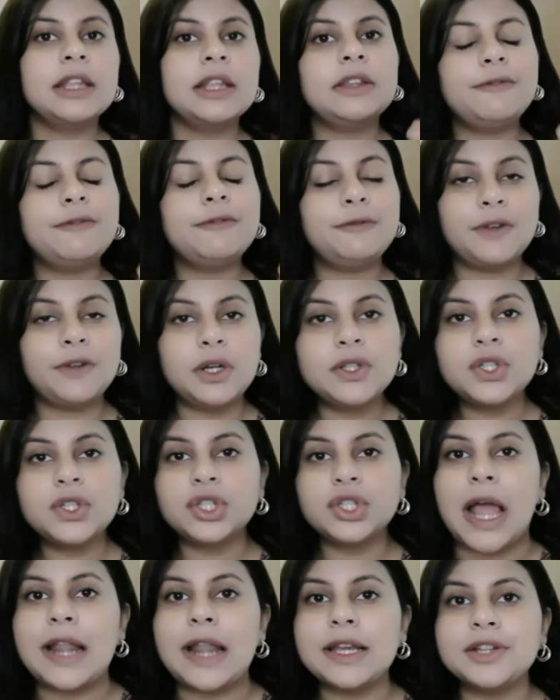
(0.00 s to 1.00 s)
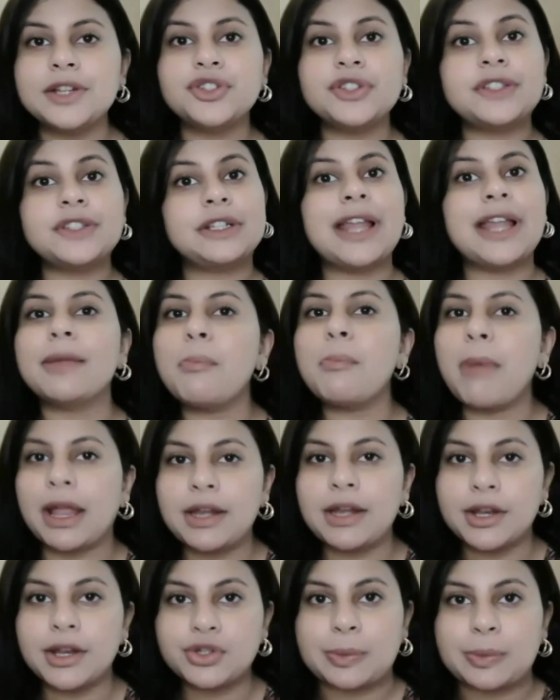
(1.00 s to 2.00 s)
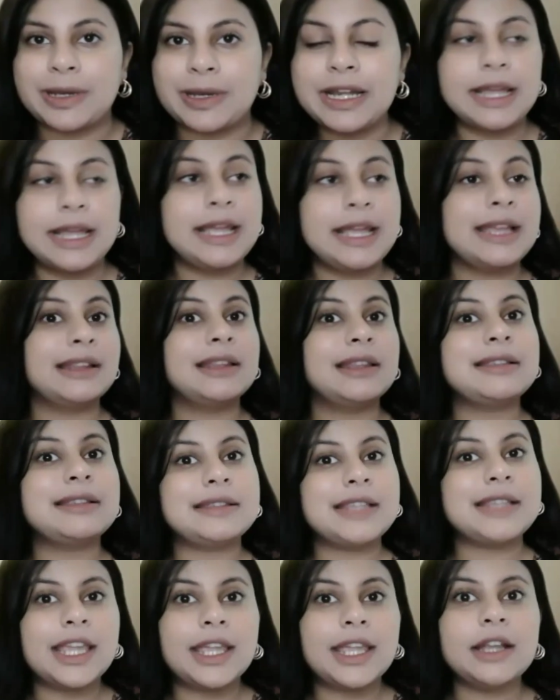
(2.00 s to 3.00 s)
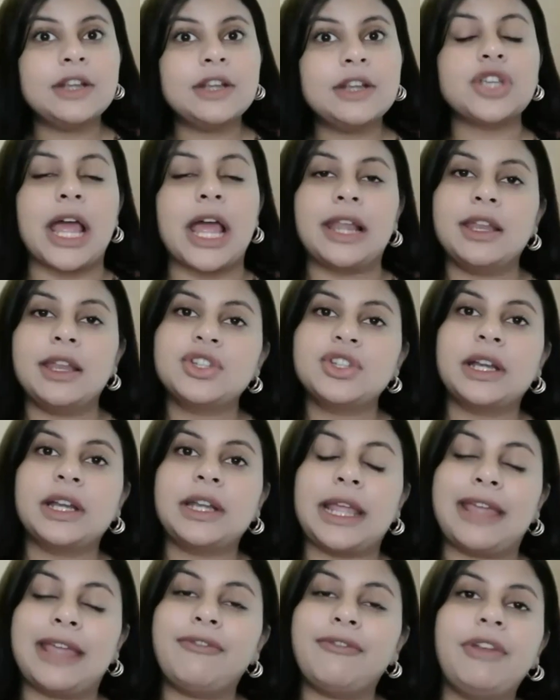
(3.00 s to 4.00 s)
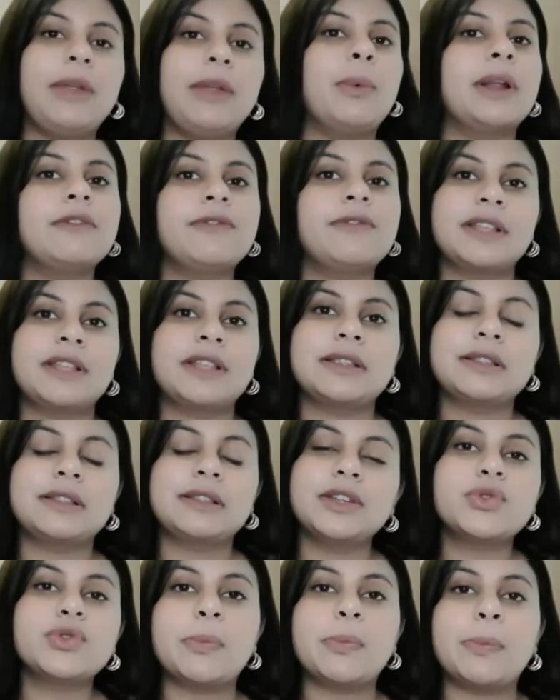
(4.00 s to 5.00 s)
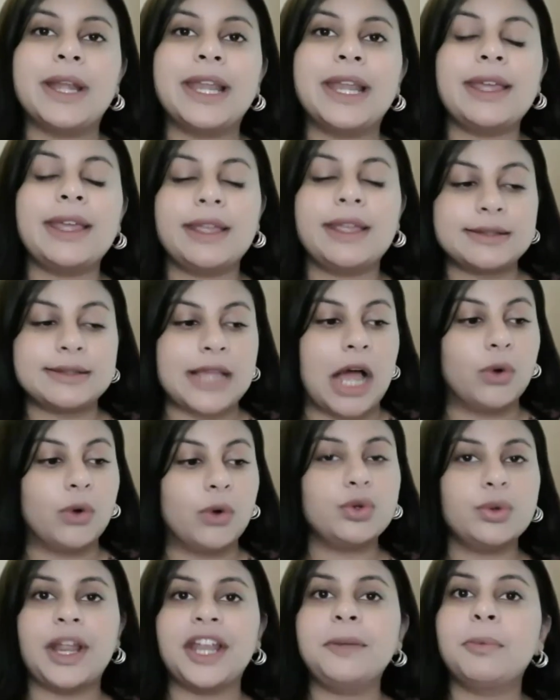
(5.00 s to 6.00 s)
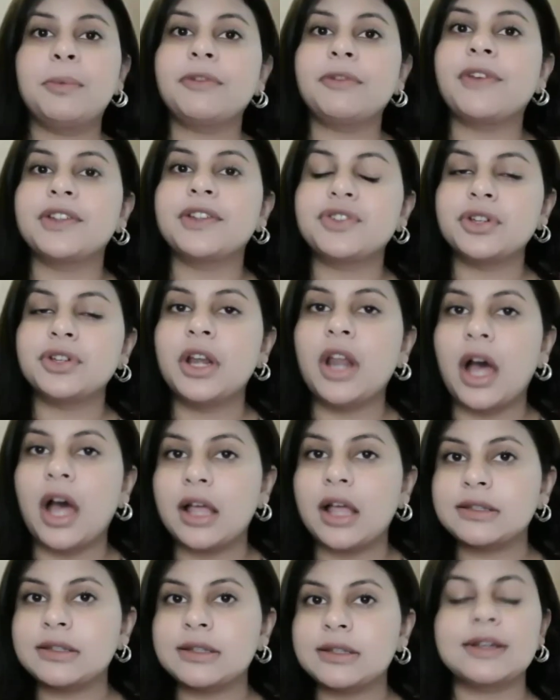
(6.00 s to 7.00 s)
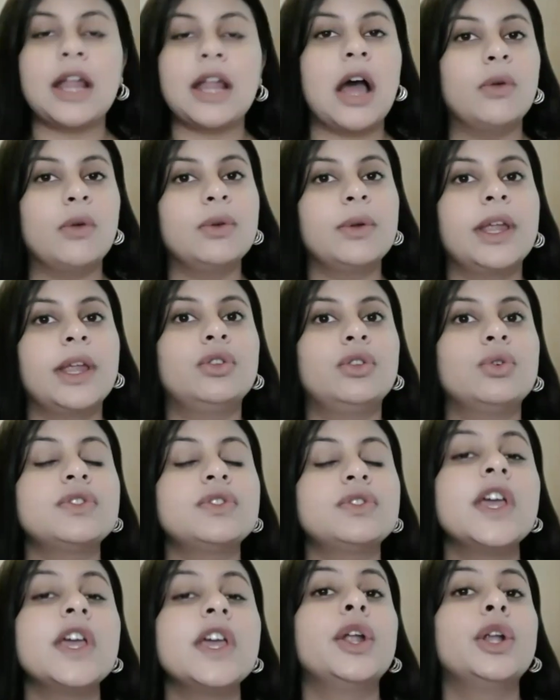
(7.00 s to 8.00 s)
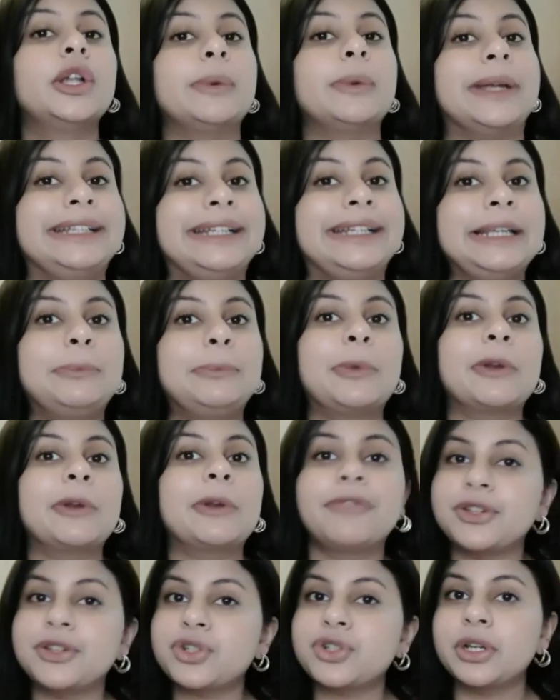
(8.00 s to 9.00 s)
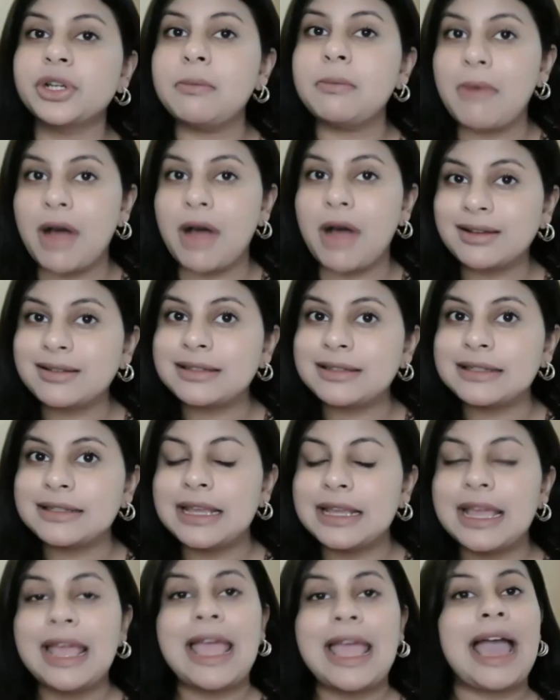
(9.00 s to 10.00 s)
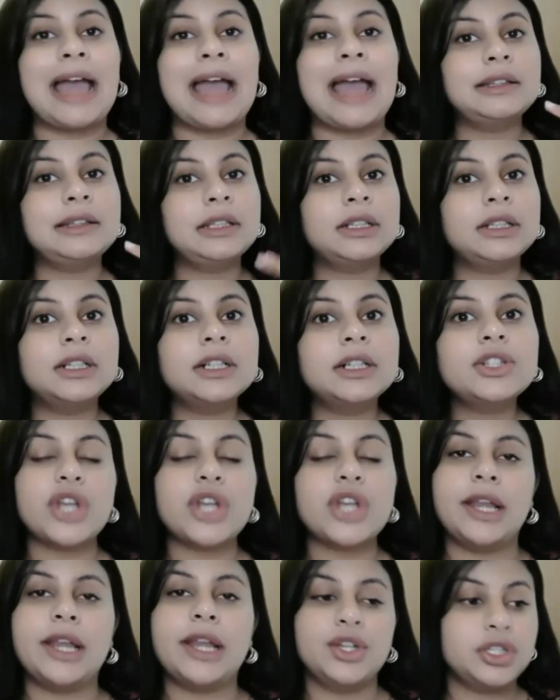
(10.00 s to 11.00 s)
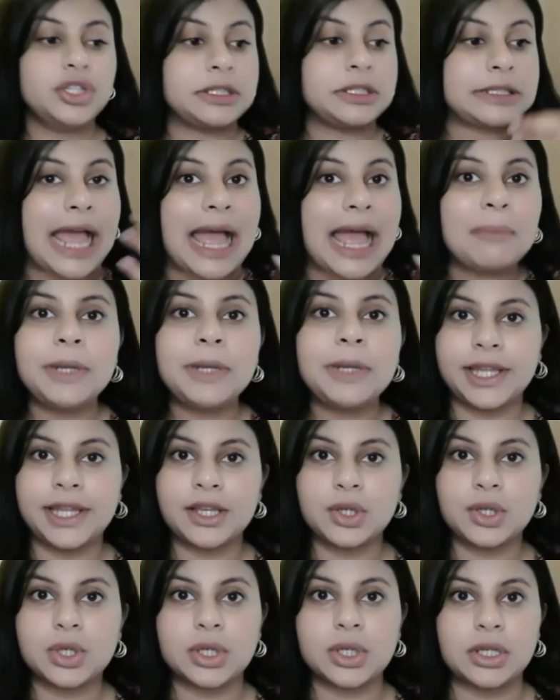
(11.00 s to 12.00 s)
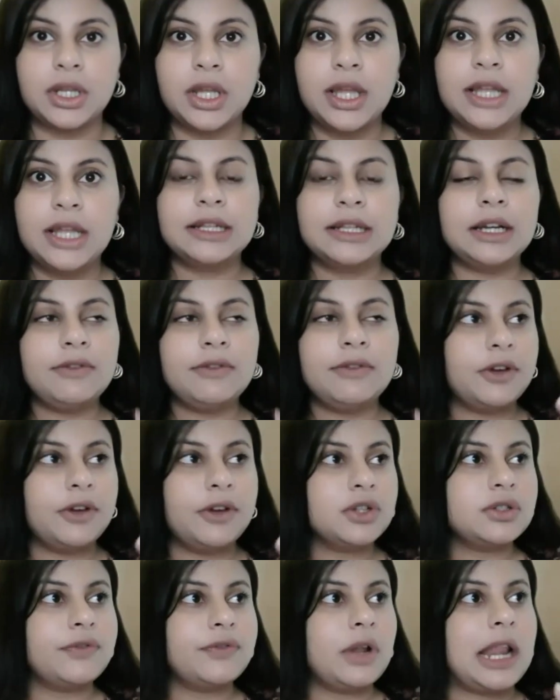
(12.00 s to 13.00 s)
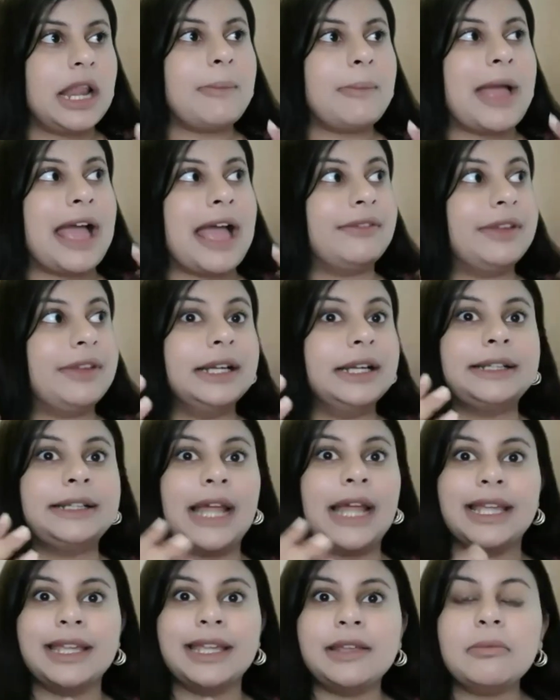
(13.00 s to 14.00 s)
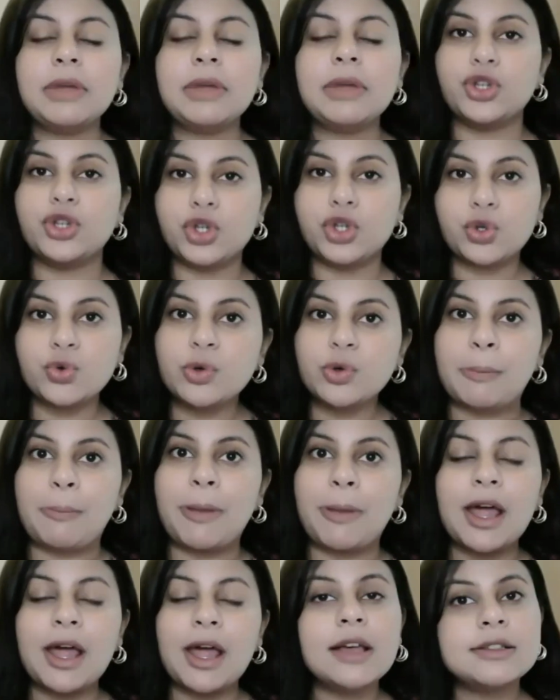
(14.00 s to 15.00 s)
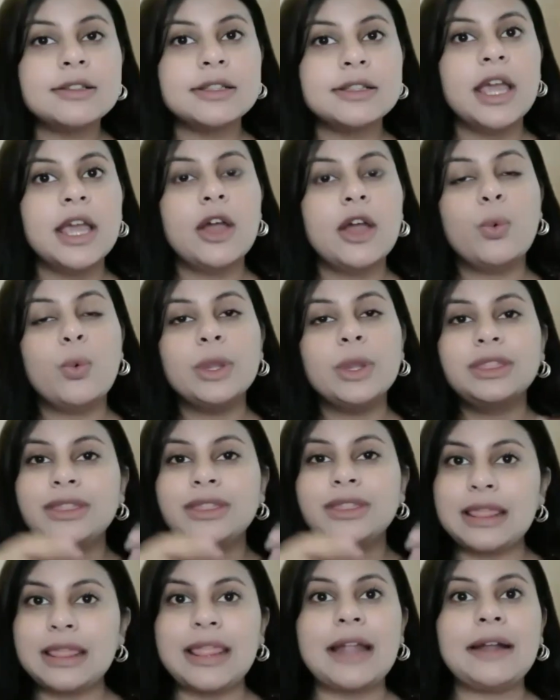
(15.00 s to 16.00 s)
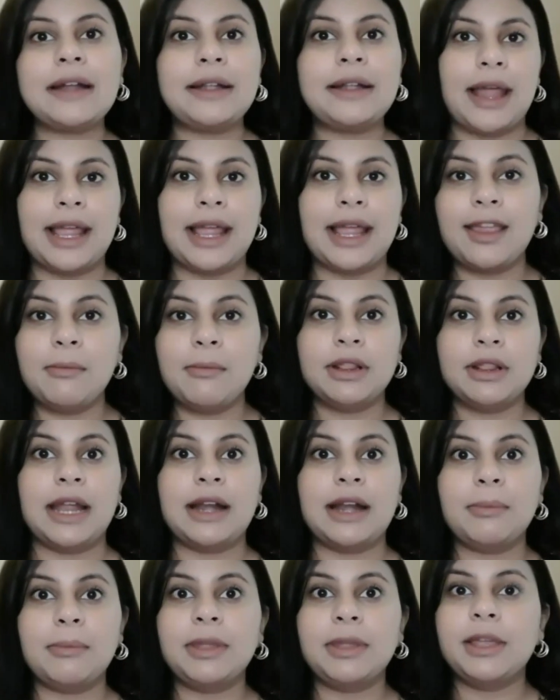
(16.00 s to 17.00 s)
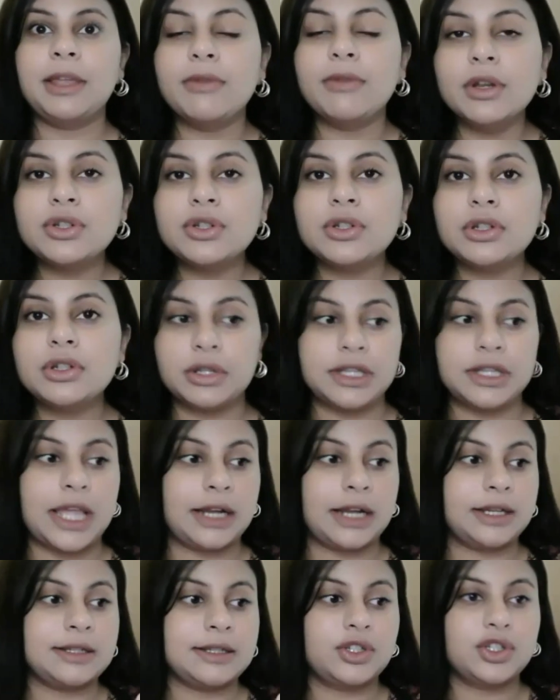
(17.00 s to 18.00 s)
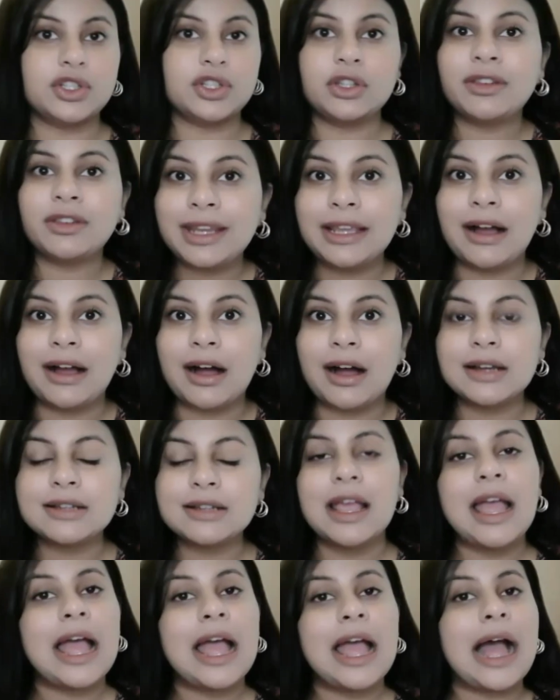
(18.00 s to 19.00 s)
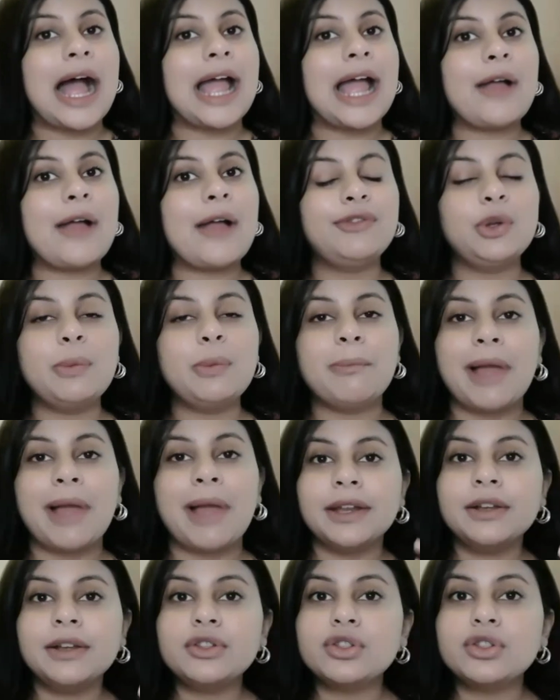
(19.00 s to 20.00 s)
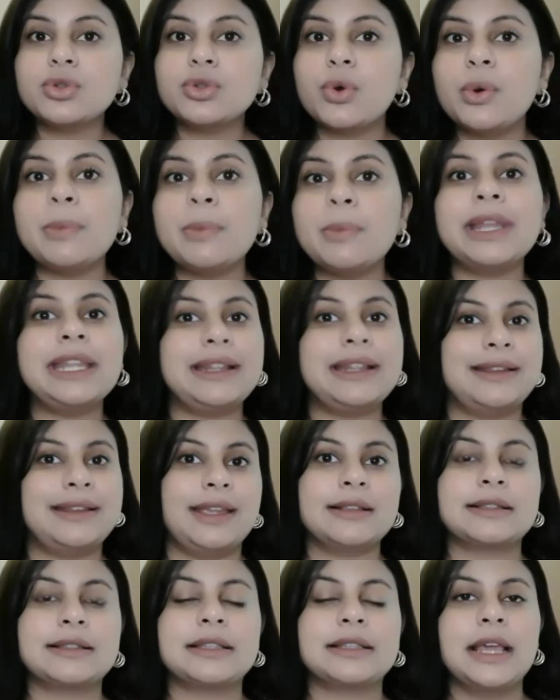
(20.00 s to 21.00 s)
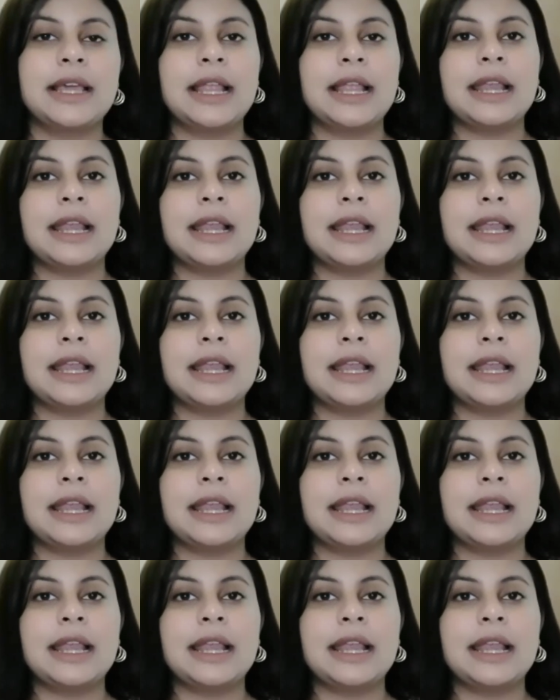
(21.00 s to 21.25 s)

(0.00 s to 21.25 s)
The first challenge is time management. The second challenge that everyone faces in AAA is how to write professional answers and how to get those 20 professional marks. And the third challenge is application. That first of all, I'm having a time issue, plus within that time that I'm given, that is just 3 hours, I have to manage so many things.